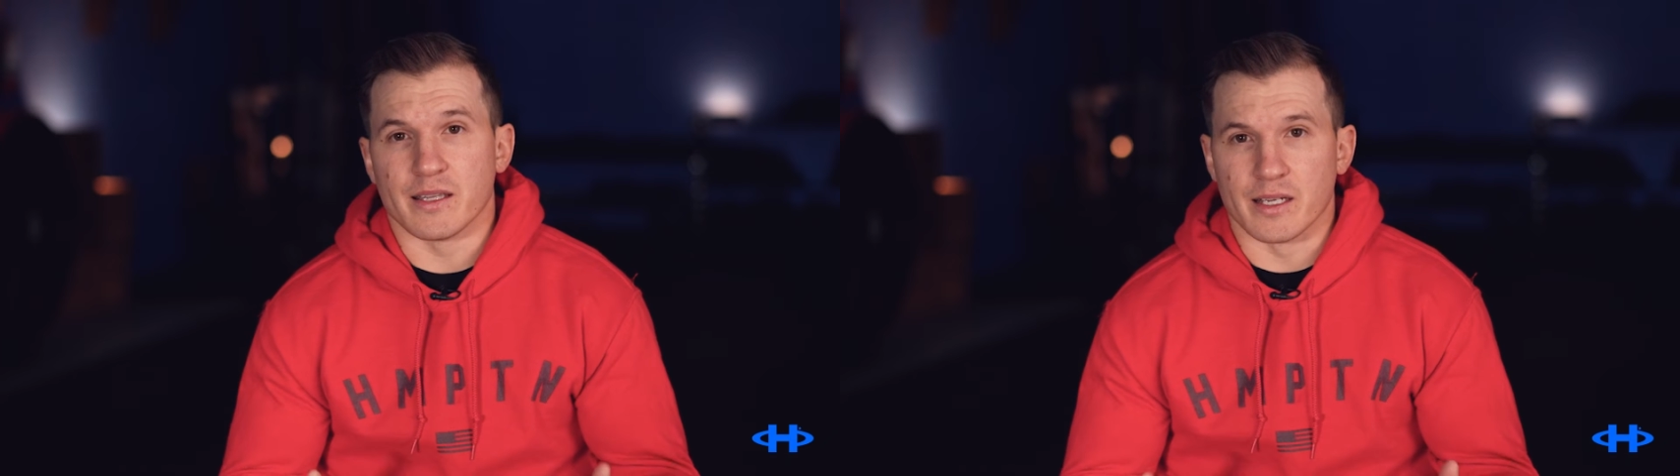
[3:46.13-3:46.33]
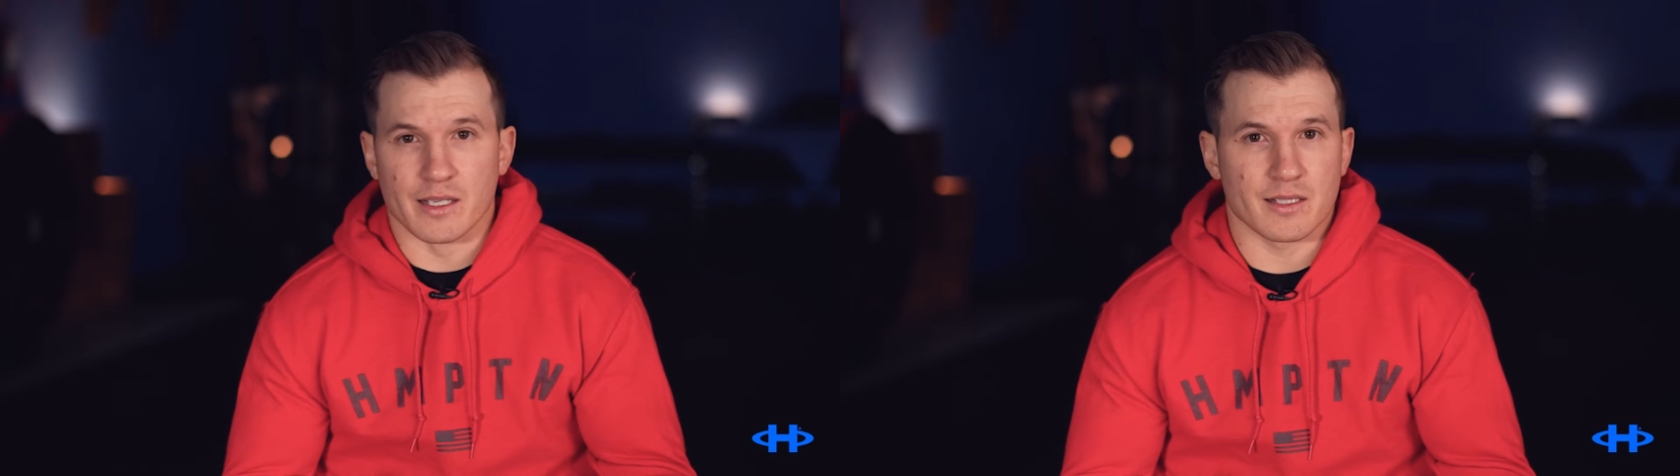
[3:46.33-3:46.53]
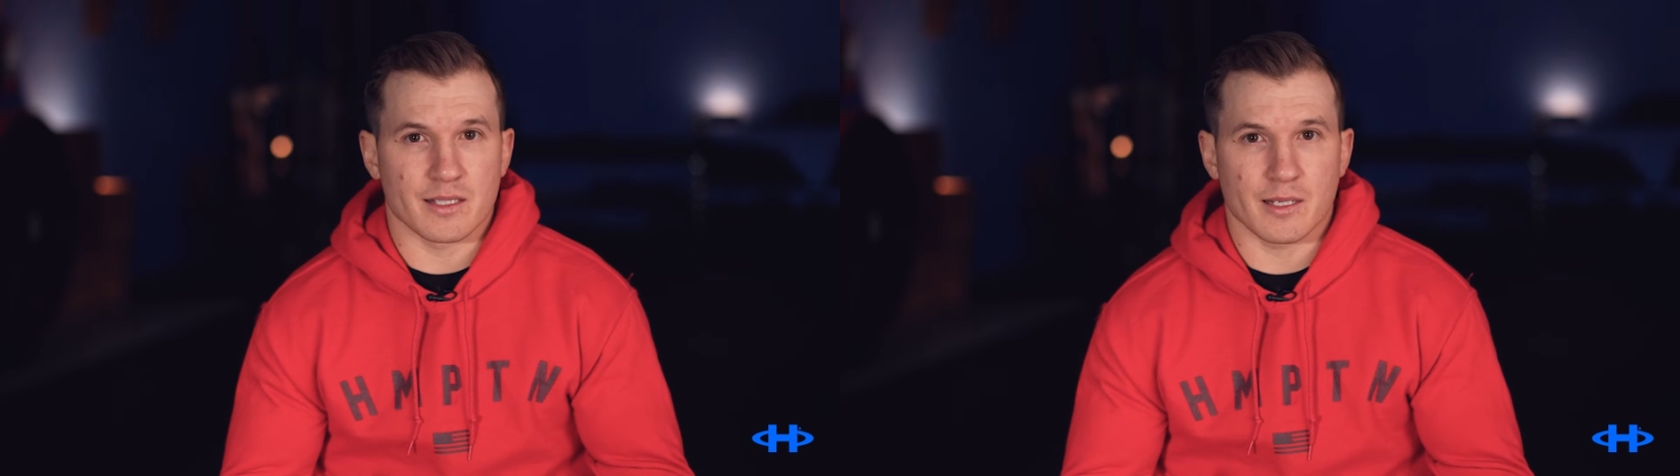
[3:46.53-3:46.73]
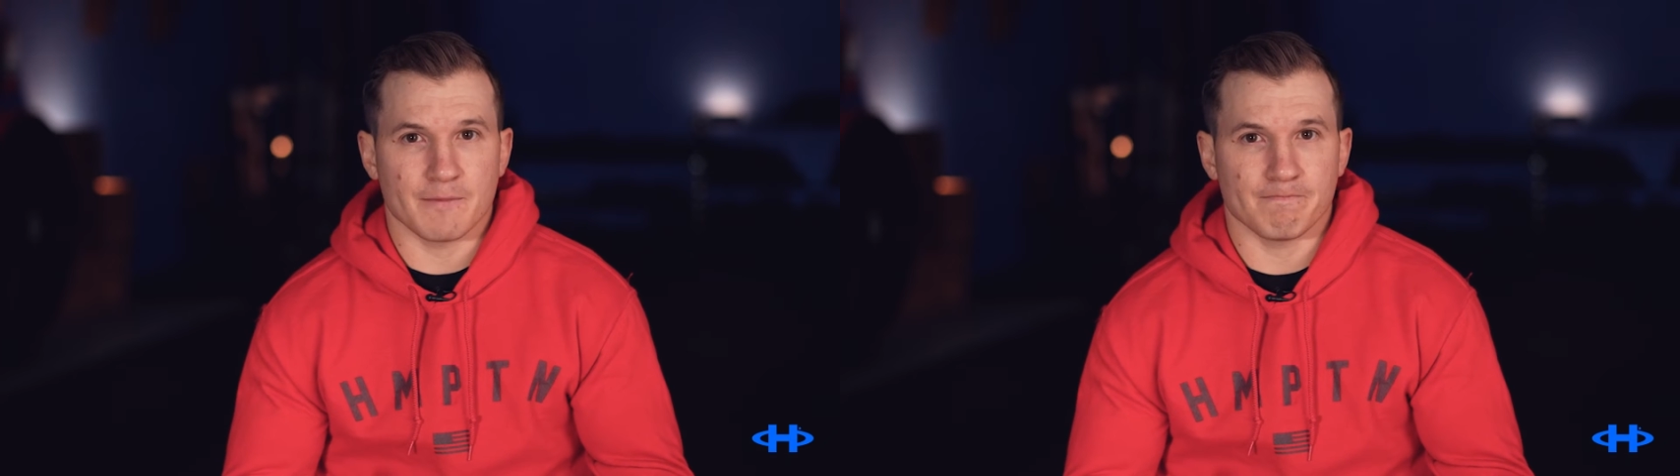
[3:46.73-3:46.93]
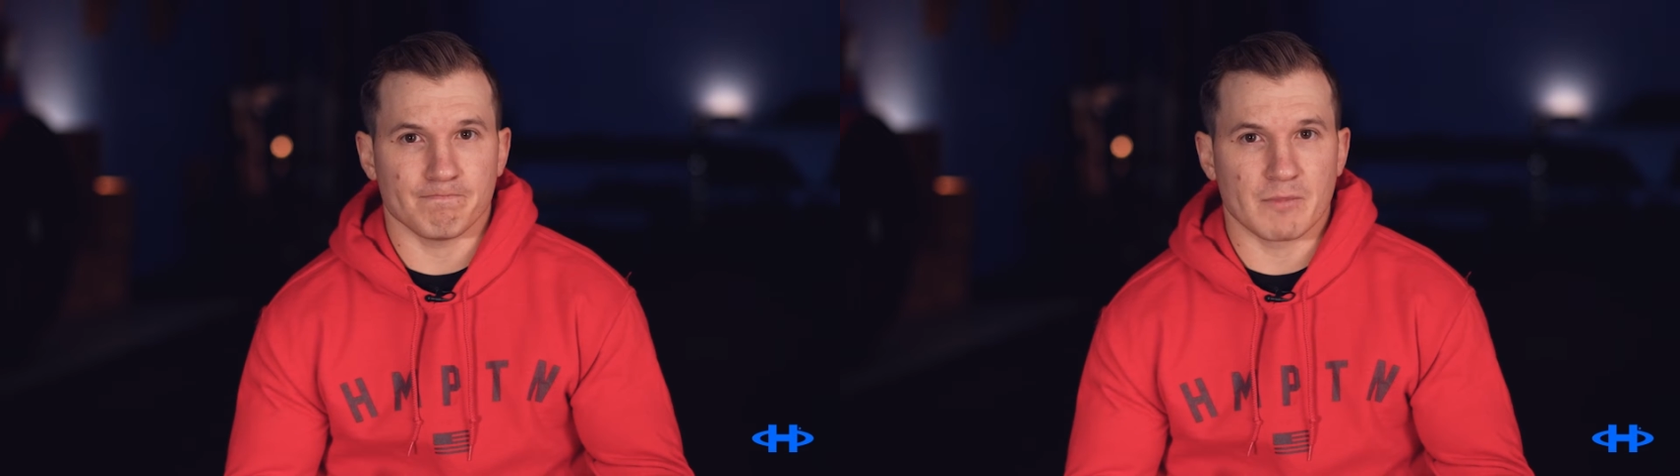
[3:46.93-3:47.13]
this.
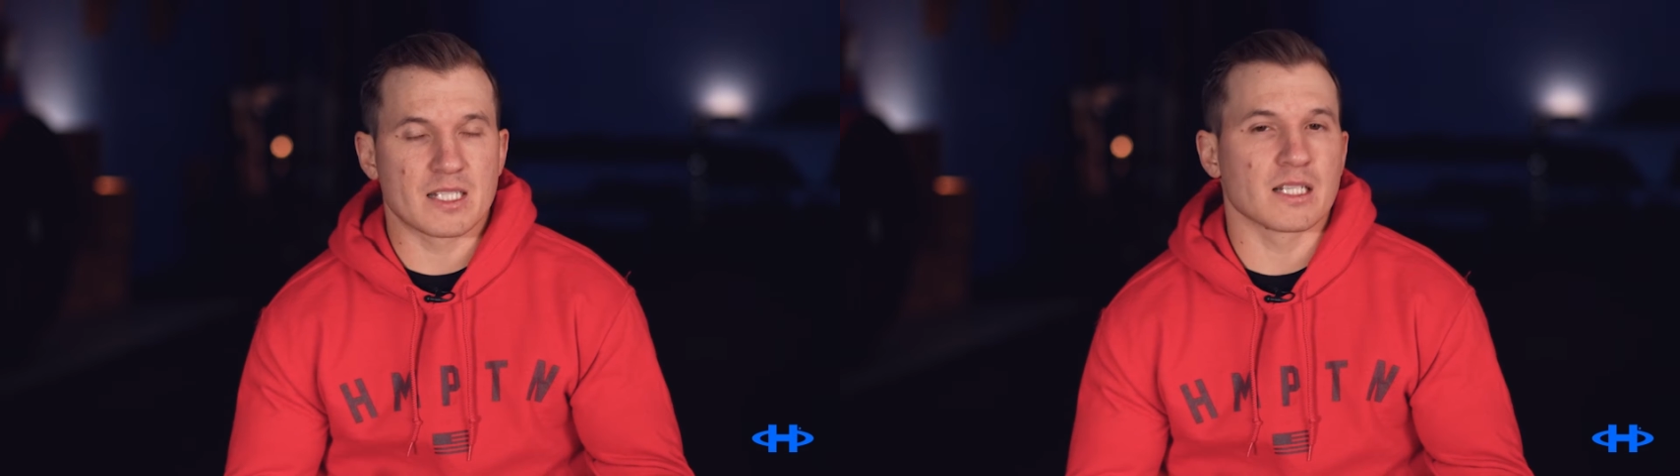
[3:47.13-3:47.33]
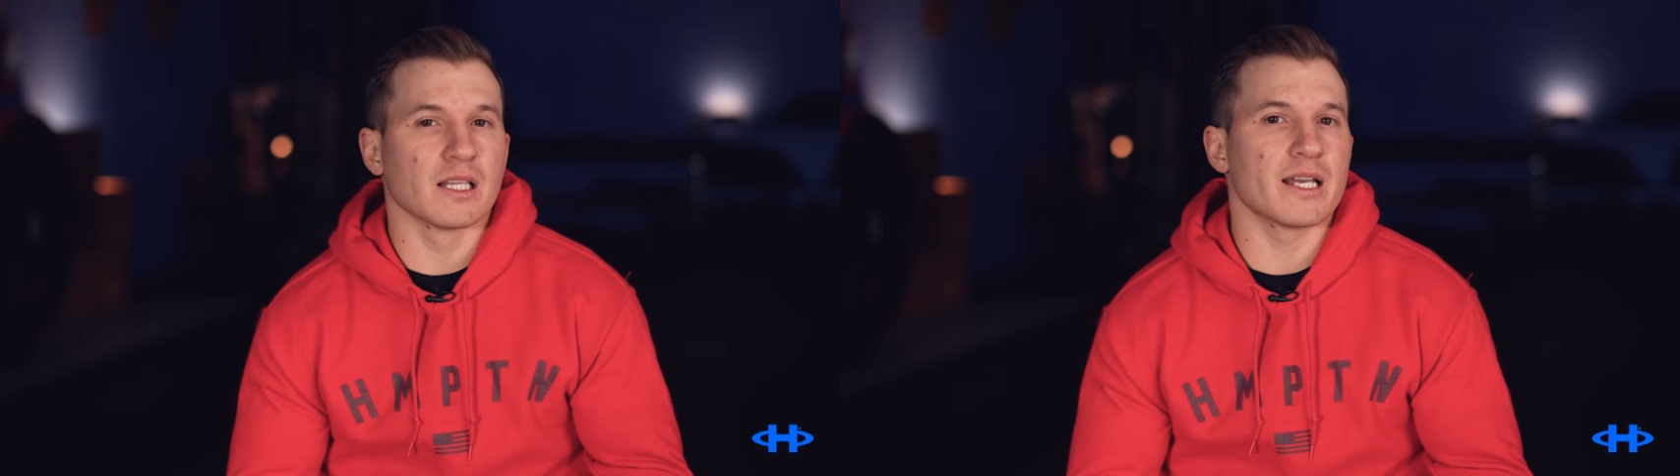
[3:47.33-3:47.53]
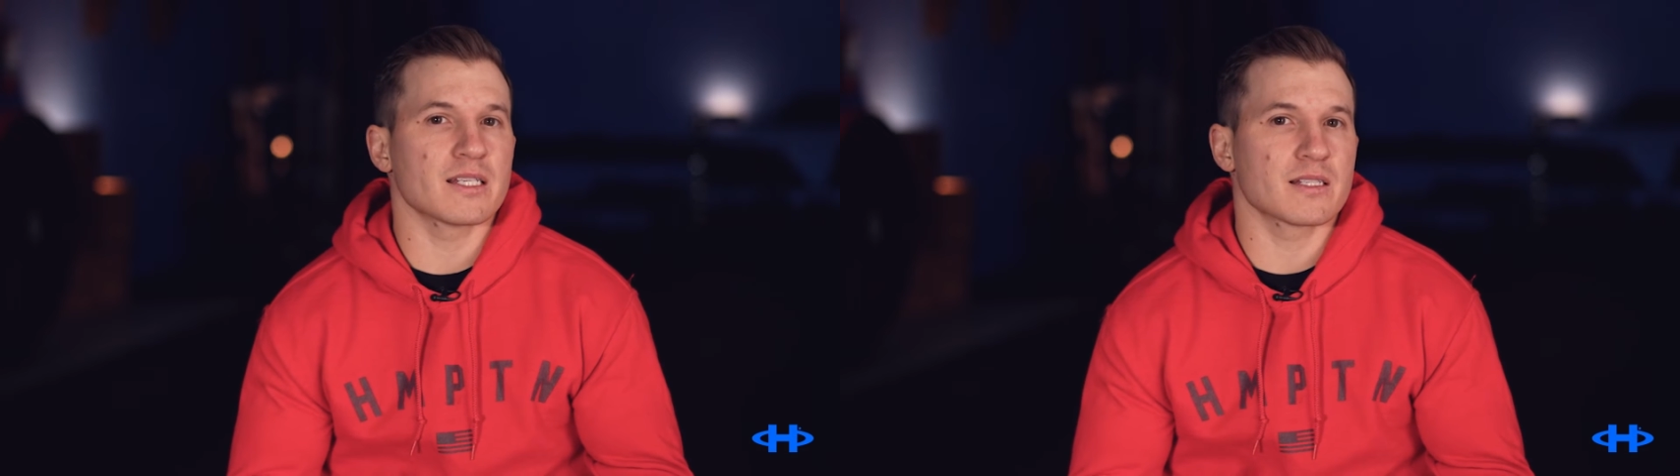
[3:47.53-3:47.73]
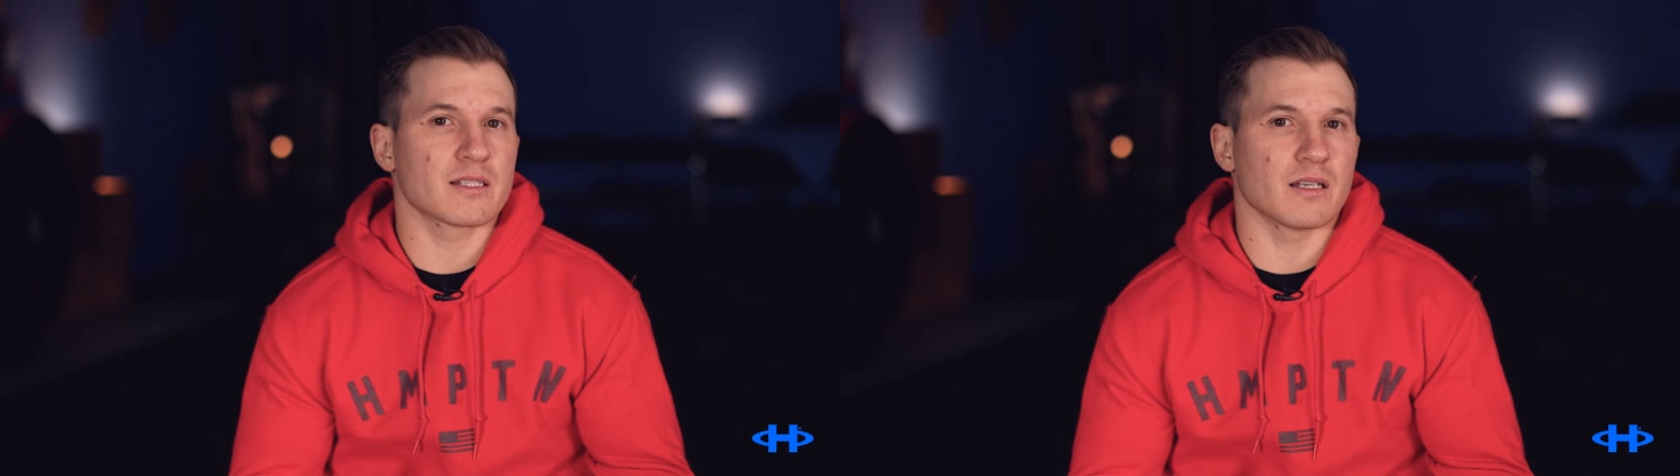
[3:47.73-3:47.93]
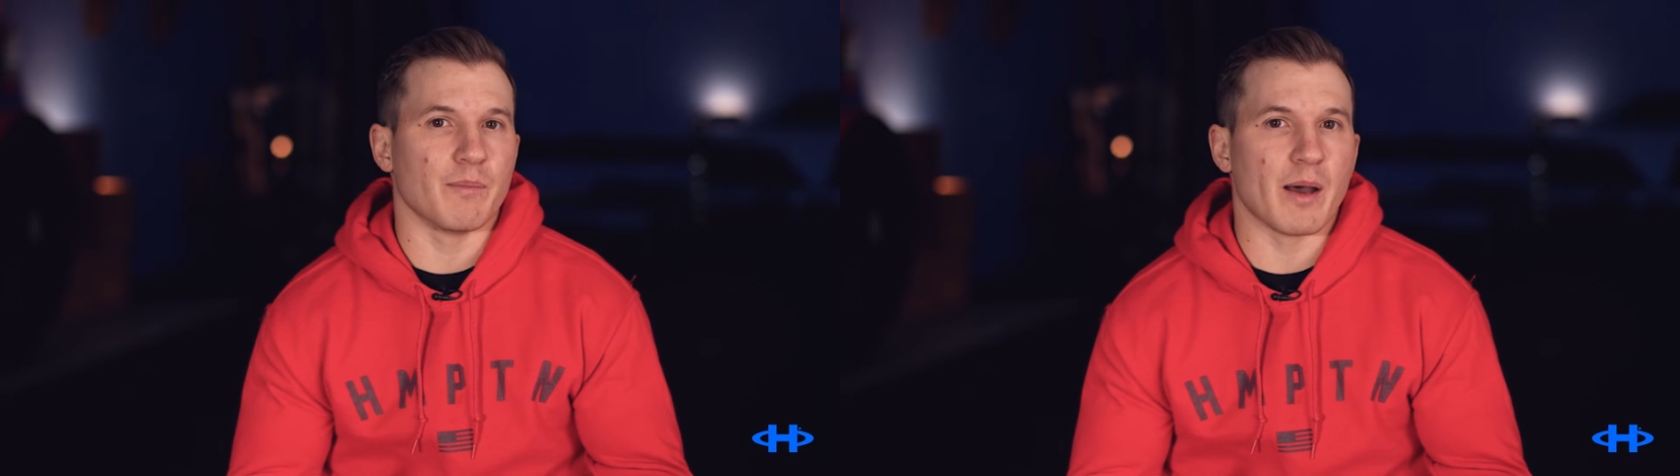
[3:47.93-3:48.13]
It's
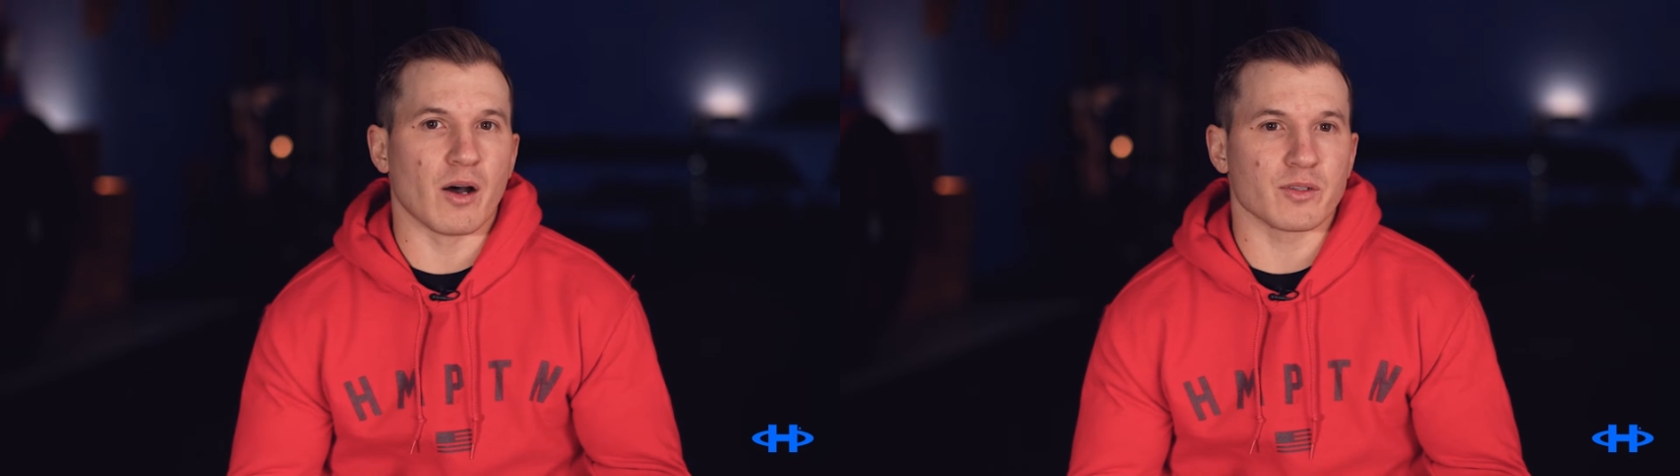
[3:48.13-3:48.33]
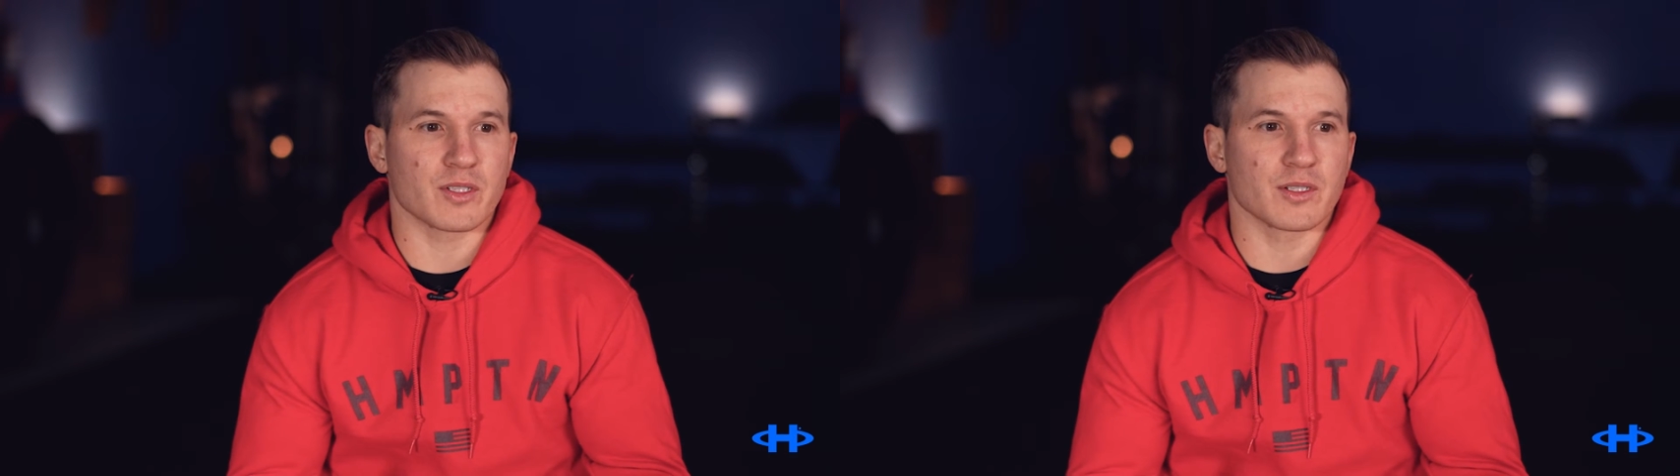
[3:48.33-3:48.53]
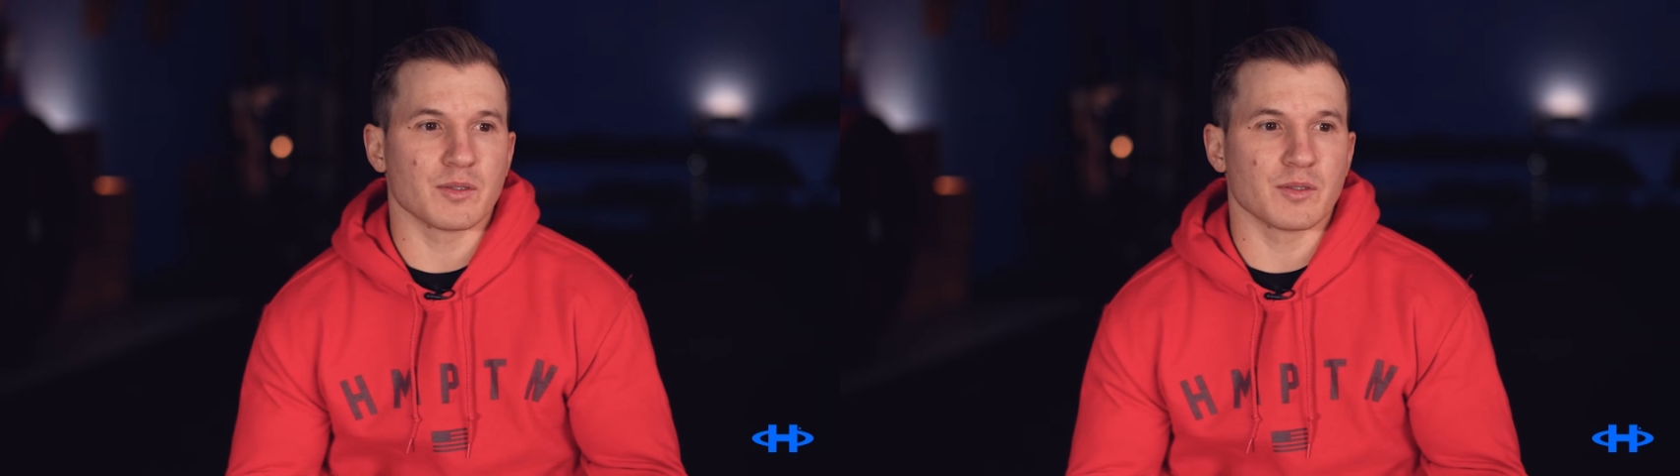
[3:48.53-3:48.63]
less about